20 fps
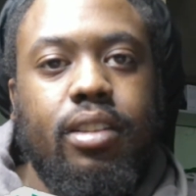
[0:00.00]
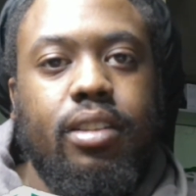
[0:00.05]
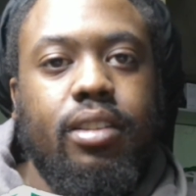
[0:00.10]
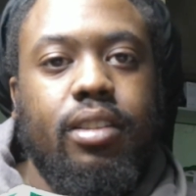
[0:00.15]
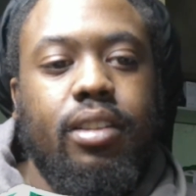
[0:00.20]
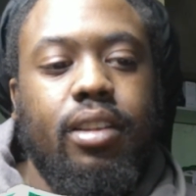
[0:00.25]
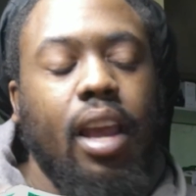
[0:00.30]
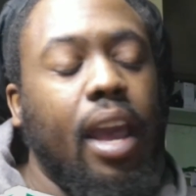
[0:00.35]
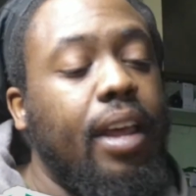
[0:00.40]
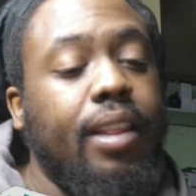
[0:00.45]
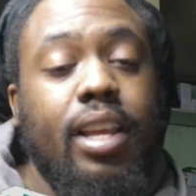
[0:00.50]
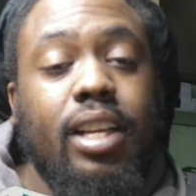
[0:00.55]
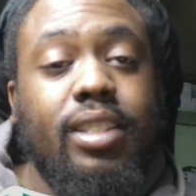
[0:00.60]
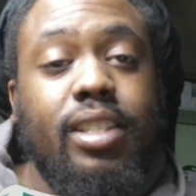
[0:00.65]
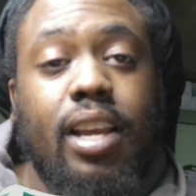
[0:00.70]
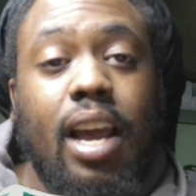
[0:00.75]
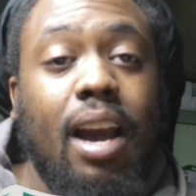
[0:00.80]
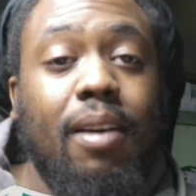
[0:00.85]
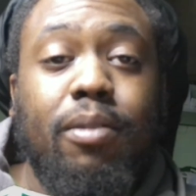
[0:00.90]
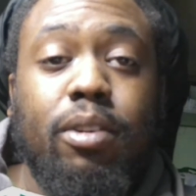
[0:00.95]
yeah, that's
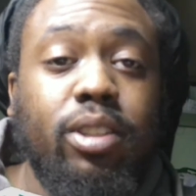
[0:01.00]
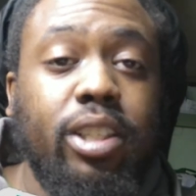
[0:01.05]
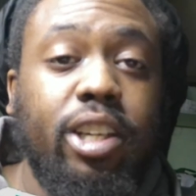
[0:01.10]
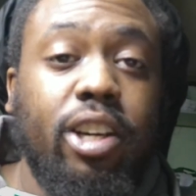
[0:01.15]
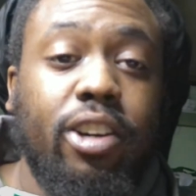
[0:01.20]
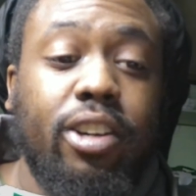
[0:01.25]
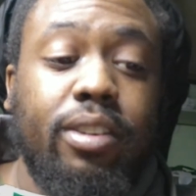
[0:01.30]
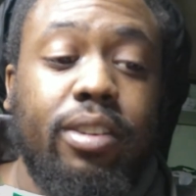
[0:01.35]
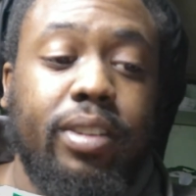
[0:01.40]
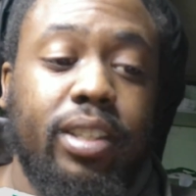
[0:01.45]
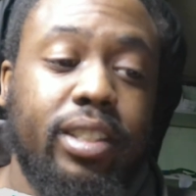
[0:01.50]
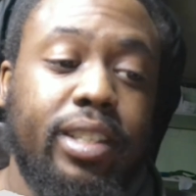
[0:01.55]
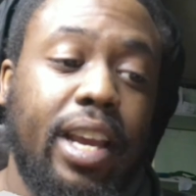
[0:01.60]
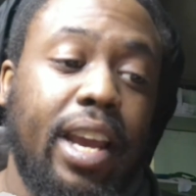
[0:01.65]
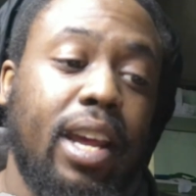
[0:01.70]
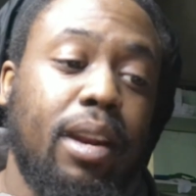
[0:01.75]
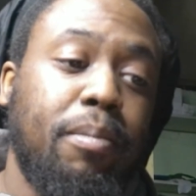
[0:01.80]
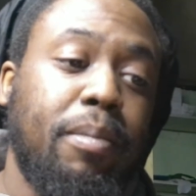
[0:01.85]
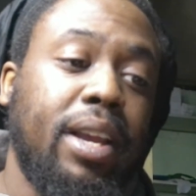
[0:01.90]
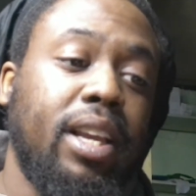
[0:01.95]
it. I've only heard of this
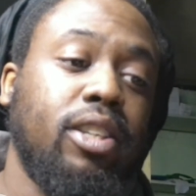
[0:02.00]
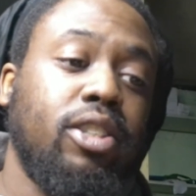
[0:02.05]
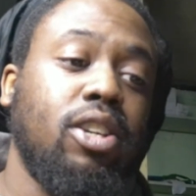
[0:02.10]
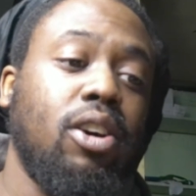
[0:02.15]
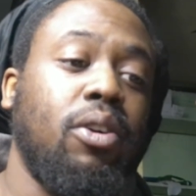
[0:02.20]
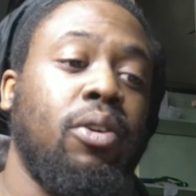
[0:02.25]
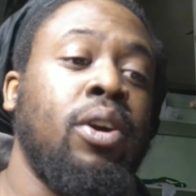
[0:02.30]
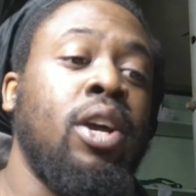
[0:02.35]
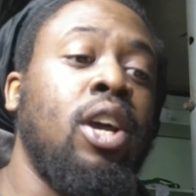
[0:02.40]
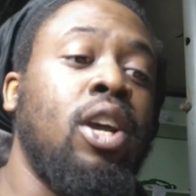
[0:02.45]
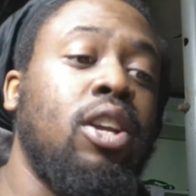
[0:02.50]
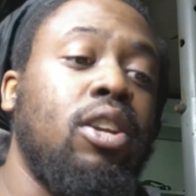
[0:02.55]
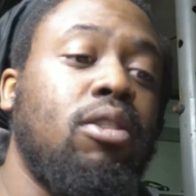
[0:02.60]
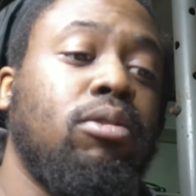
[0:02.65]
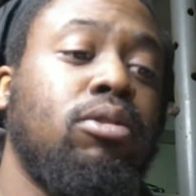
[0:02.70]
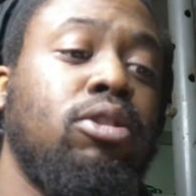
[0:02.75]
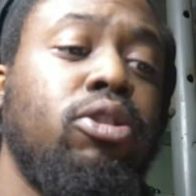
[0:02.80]
anime. So Yuu